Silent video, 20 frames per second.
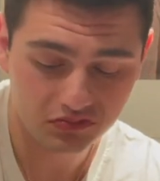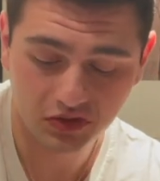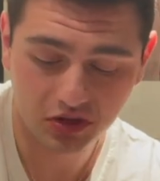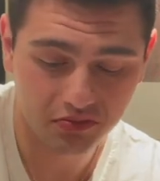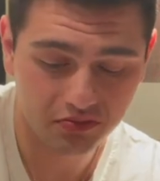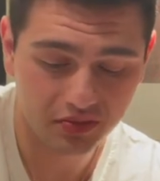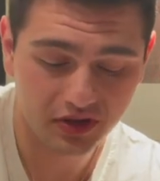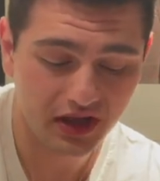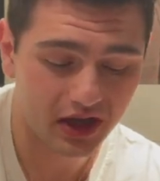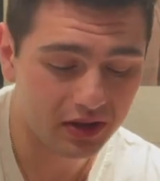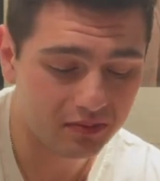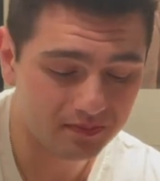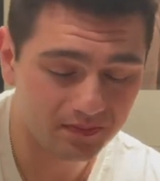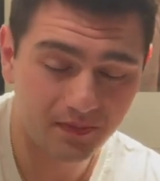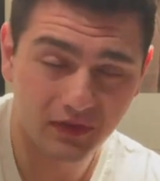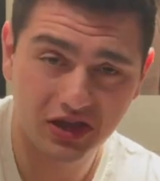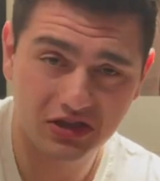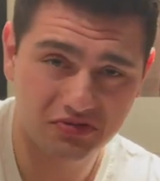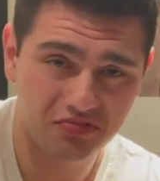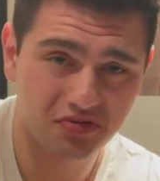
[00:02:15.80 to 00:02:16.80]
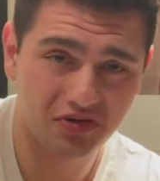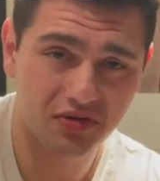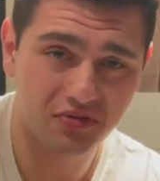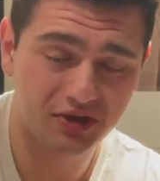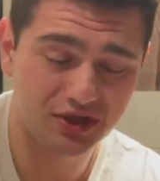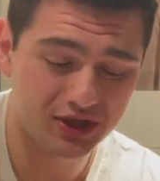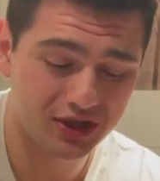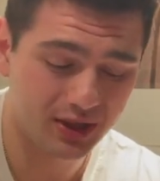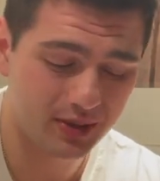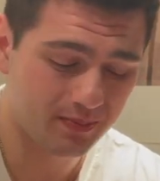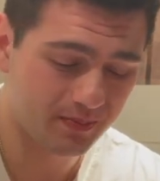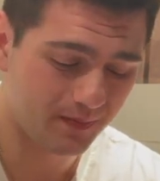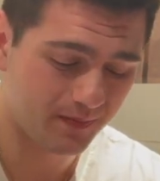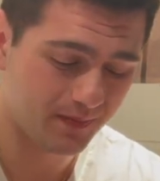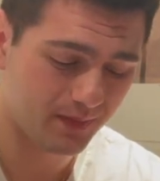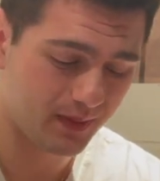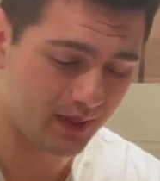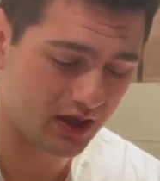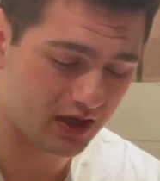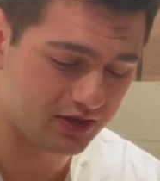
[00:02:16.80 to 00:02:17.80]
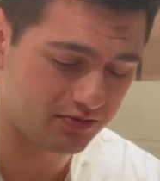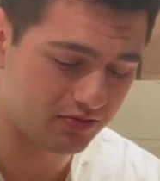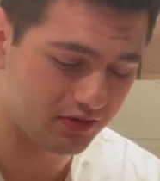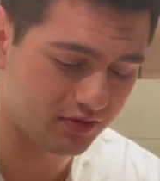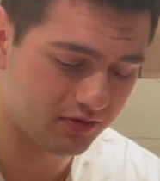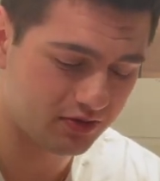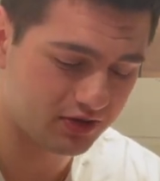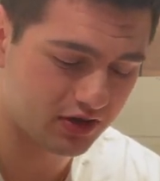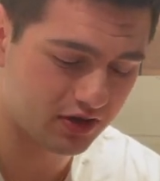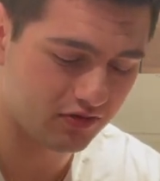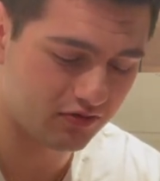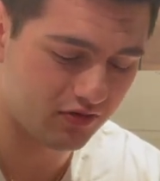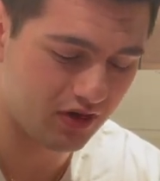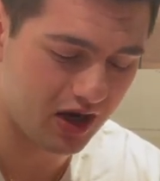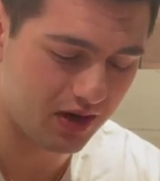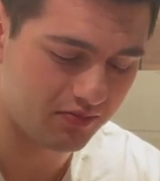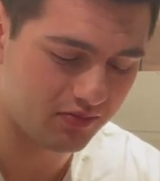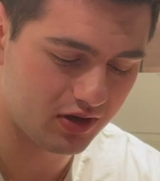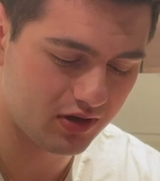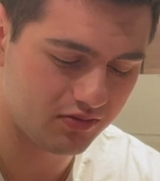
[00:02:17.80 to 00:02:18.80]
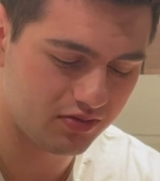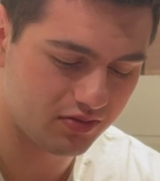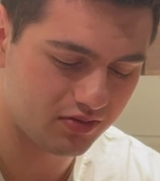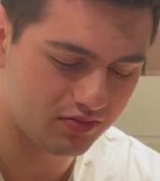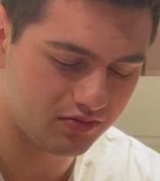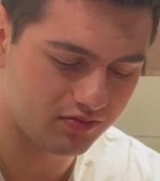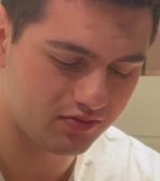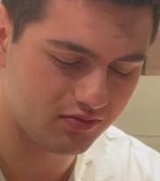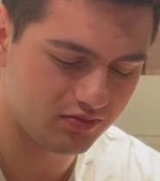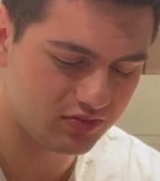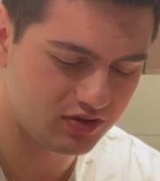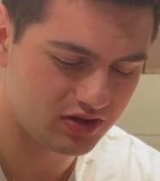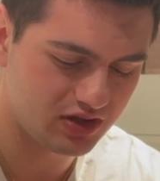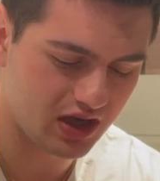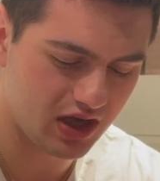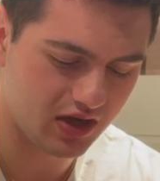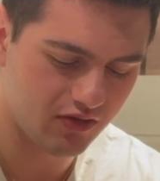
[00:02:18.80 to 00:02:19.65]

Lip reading: But yeah, that's pretty much it. That's pretty much gonna wrap up day